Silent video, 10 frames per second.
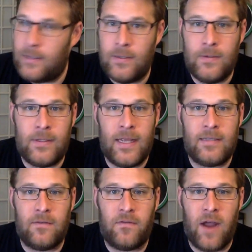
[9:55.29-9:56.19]

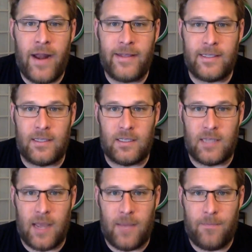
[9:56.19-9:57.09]
Tuesdays and Fridays at this
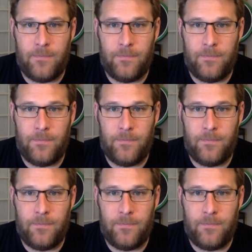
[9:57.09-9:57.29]
time.